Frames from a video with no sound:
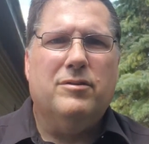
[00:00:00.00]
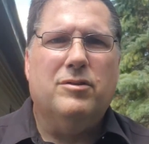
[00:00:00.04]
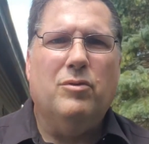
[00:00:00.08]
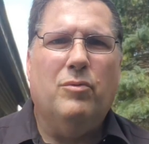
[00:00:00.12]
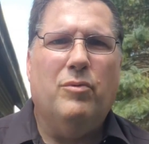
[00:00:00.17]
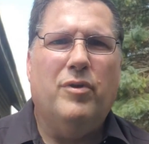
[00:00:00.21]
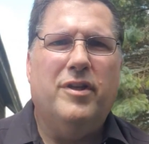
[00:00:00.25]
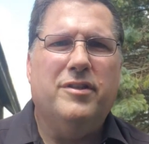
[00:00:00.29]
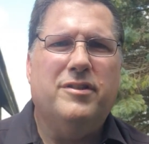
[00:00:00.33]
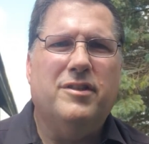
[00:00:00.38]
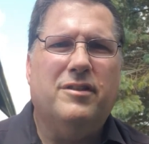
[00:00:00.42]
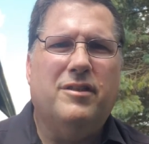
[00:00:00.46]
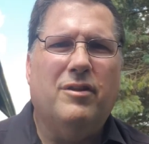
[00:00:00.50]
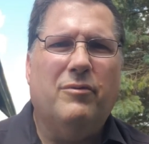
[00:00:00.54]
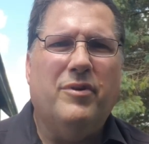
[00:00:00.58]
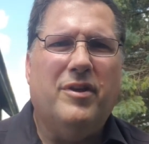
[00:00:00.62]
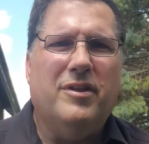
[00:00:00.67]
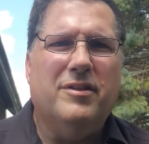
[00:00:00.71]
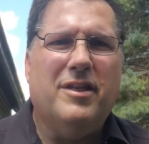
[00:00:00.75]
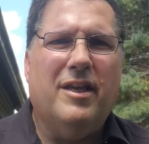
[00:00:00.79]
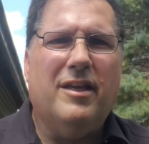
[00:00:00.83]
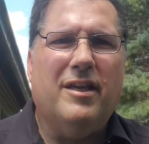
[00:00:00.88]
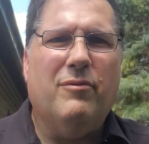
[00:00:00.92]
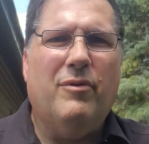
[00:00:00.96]
So what is it that we
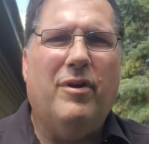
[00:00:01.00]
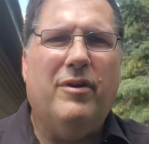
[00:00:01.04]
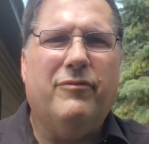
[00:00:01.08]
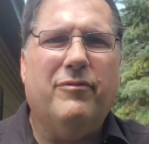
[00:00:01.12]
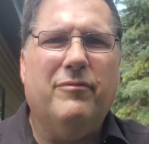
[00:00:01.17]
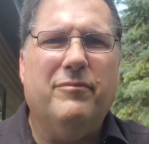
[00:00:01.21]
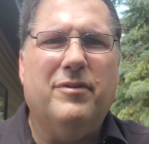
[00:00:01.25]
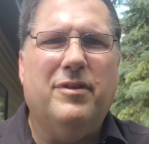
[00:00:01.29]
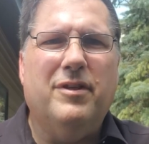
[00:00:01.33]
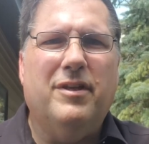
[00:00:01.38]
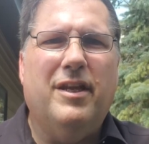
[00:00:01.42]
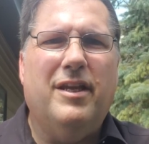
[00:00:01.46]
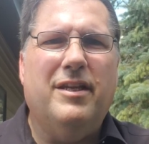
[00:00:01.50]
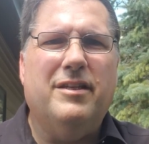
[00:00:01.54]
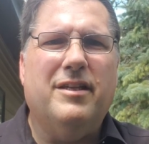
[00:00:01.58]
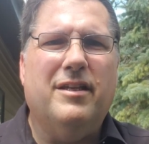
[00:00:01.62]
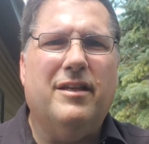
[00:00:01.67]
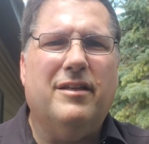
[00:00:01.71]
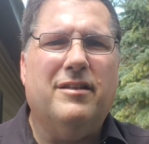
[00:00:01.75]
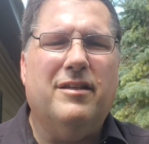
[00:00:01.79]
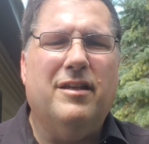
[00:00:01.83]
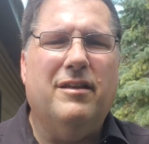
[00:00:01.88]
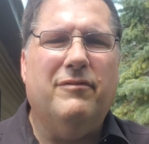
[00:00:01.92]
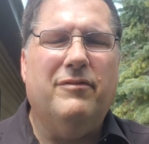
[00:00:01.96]
can take away from today's
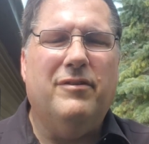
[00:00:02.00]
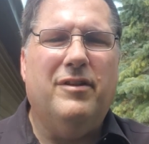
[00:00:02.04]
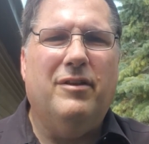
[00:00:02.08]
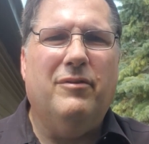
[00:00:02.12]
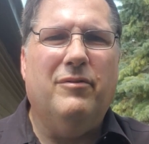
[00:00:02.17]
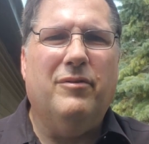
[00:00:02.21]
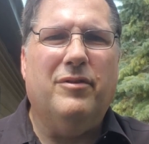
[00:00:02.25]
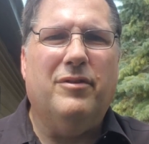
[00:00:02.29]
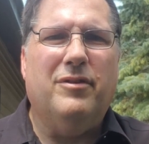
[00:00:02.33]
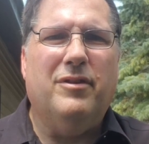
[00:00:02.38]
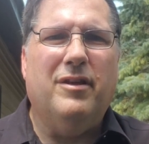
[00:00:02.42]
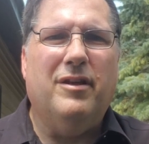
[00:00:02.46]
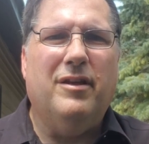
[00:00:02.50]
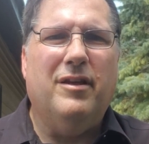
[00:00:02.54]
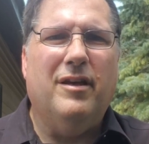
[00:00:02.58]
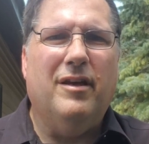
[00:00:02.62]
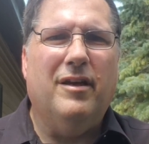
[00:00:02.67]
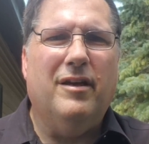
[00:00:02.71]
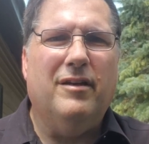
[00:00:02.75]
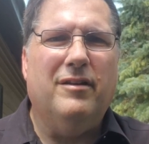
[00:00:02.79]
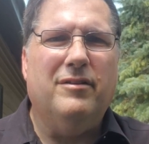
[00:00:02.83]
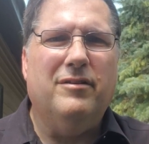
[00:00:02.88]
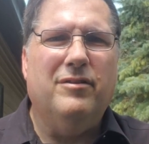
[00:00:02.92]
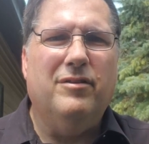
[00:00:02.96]
activity with the
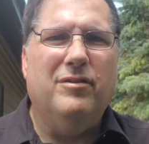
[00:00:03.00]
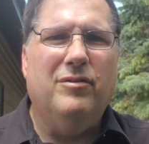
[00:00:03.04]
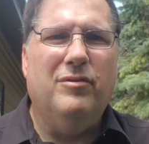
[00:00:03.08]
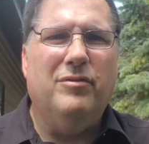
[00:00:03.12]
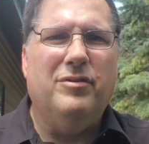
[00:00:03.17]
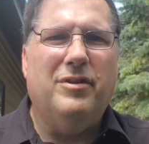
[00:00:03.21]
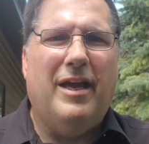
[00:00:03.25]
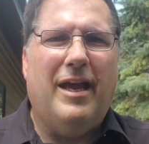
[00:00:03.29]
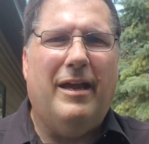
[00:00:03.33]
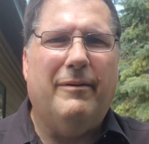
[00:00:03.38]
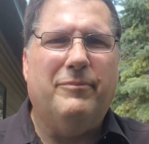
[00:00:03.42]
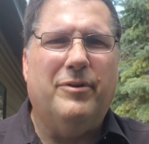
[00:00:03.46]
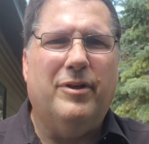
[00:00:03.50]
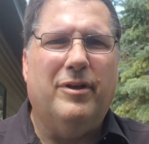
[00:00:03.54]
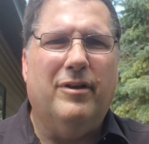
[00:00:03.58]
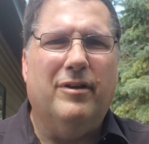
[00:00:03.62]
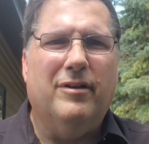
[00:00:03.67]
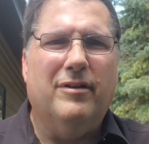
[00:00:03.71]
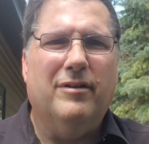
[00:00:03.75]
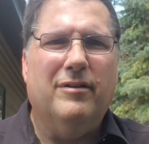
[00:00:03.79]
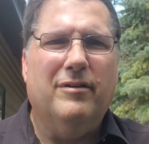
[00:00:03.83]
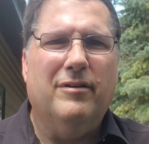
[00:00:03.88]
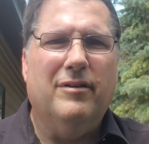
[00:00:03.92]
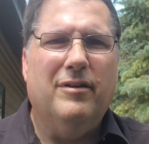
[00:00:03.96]
new adapter?
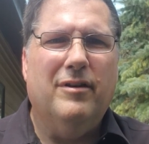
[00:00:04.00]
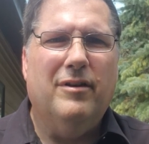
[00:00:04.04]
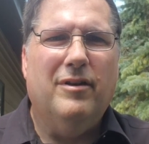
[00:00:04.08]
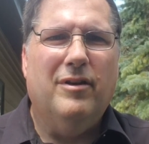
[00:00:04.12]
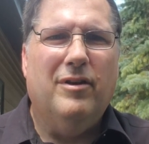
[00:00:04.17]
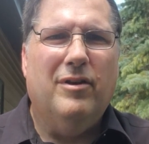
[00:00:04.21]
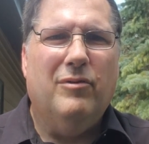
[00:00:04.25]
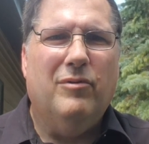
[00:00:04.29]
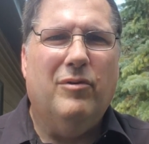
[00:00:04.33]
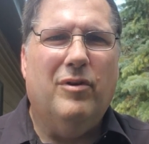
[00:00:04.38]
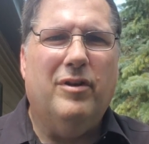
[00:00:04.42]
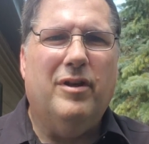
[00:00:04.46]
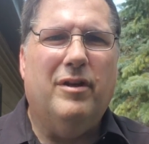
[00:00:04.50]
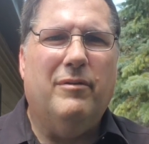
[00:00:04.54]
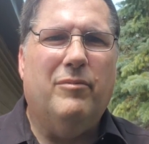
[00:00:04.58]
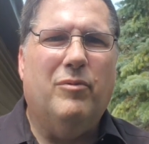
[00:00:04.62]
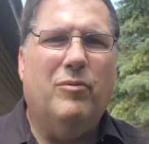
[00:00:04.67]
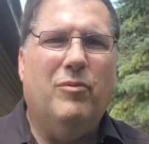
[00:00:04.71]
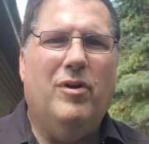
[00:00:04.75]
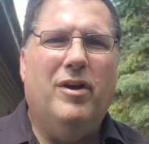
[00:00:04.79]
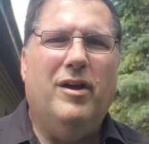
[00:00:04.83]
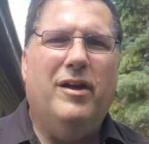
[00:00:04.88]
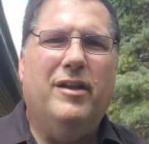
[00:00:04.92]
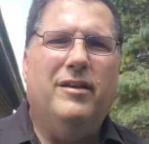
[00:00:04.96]
Well, number
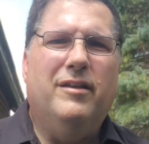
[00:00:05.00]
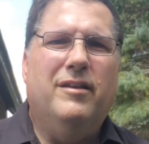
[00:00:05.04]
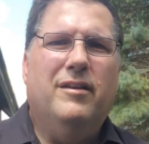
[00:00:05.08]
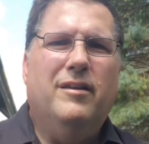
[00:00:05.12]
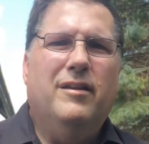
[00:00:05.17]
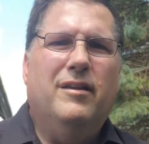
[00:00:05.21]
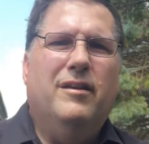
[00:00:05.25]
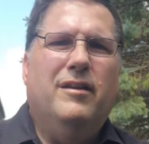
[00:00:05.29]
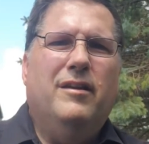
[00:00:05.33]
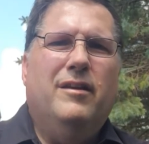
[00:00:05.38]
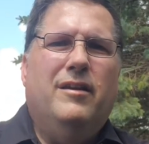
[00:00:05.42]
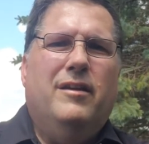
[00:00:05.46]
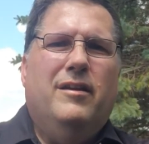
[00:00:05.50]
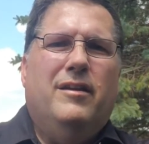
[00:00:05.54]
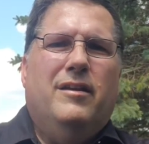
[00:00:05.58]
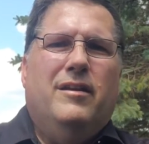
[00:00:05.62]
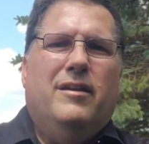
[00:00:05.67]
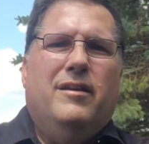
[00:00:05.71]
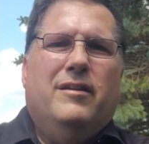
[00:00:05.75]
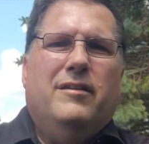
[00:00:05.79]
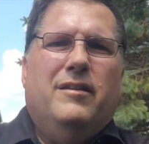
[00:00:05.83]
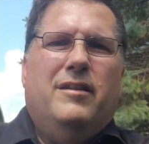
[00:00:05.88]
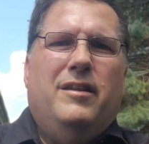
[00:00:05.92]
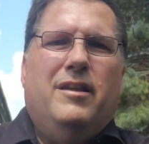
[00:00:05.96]
one,
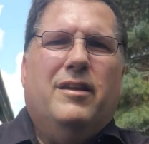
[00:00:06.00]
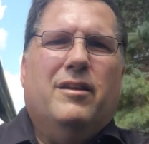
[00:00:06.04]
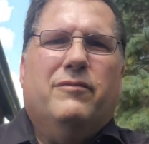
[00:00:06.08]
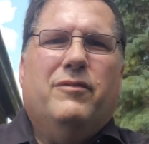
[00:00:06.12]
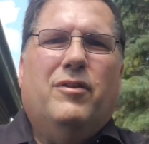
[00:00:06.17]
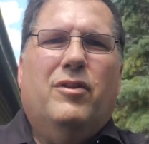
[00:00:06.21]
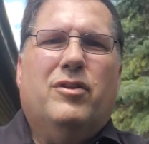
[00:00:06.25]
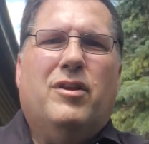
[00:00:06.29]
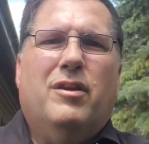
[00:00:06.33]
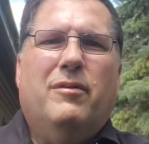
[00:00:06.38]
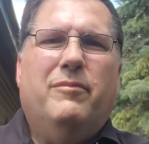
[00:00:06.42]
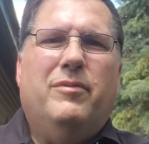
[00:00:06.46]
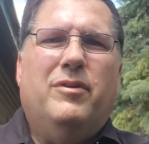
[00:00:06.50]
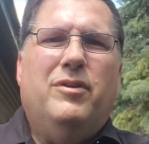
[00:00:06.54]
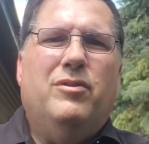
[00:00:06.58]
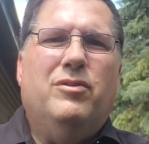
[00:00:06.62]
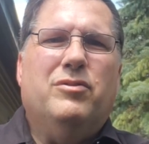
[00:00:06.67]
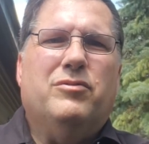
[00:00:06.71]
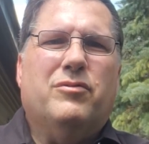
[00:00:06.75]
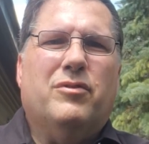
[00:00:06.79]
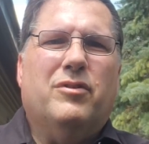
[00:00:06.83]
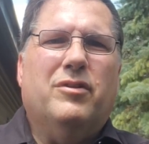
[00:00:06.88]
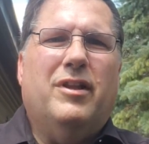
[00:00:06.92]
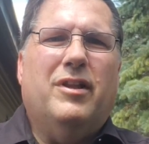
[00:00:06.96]
the EcoFlow can be
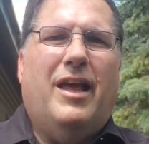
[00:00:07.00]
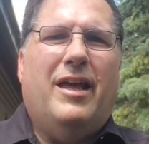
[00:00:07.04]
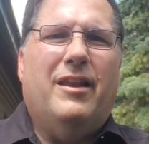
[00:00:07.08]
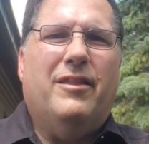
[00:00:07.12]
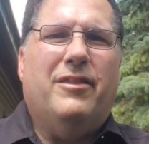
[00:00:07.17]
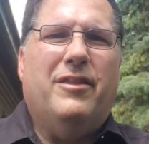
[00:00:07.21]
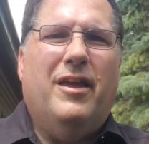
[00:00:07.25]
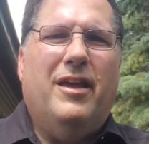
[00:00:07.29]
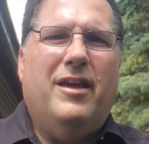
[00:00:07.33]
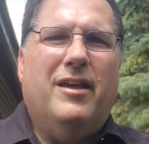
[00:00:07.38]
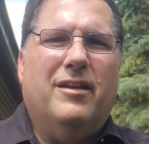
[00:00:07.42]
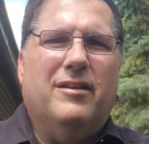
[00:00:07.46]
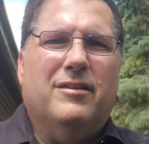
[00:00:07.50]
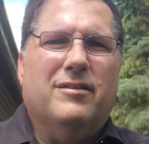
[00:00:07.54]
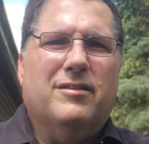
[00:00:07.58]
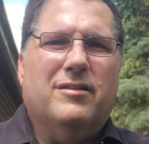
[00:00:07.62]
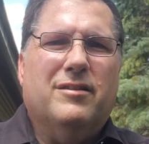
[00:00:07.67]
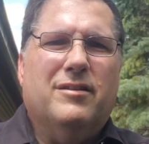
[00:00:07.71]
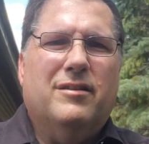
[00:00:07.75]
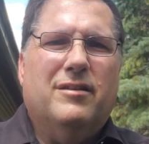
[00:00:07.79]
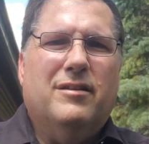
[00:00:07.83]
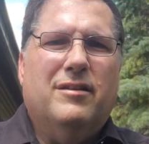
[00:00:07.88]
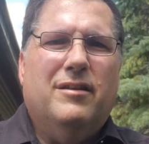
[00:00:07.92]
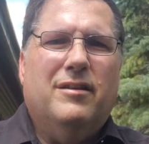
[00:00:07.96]
used for a lot of things
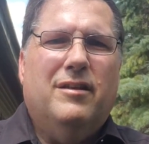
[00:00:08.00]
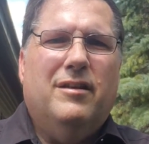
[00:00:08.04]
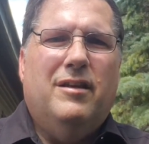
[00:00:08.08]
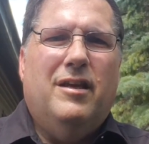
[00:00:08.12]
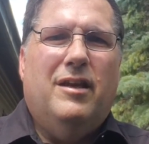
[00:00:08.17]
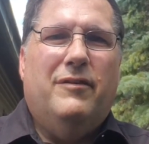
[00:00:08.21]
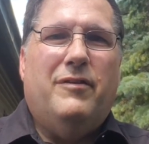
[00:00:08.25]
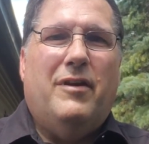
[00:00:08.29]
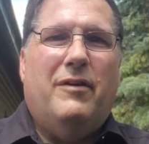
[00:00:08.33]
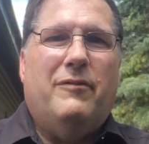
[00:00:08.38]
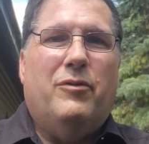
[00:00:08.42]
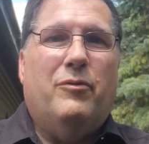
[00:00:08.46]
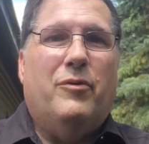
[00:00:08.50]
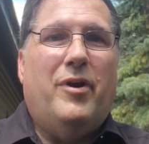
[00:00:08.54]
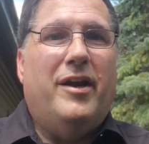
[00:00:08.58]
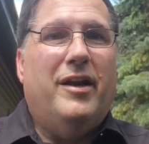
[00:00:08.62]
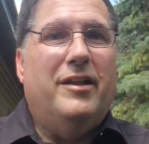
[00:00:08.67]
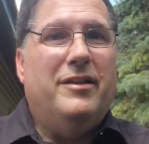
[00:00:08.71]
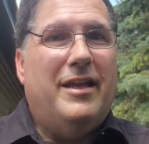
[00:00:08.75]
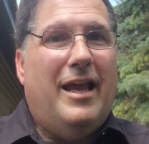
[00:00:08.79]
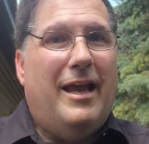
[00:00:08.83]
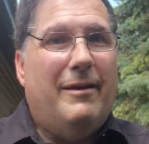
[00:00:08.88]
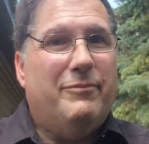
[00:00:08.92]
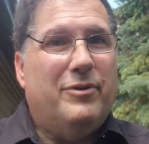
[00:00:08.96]
if you have the right
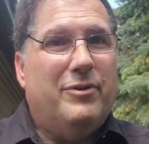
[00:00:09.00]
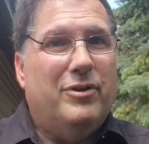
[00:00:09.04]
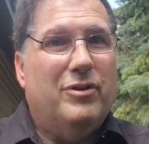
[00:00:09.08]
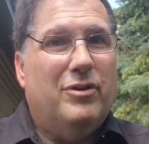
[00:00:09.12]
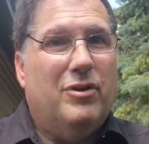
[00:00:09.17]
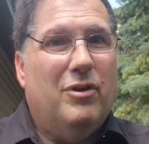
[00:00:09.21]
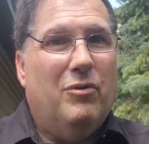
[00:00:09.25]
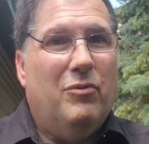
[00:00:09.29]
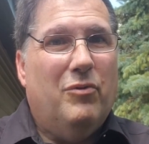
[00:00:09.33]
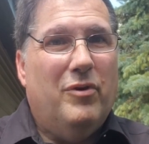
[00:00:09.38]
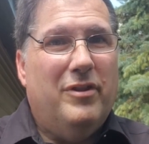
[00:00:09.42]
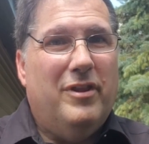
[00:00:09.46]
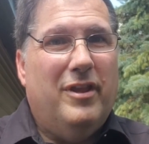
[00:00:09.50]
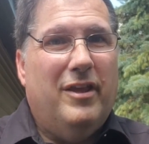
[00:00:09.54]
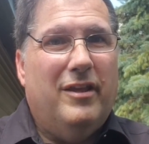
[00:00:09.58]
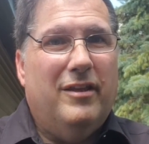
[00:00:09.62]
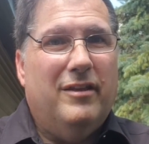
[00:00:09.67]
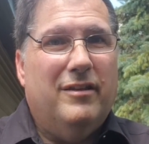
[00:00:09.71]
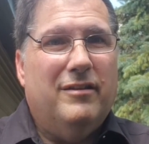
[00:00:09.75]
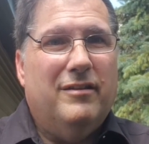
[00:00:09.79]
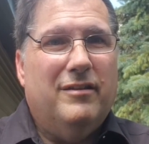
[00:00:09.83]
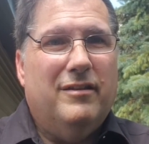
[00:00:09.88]
adapter to go with it.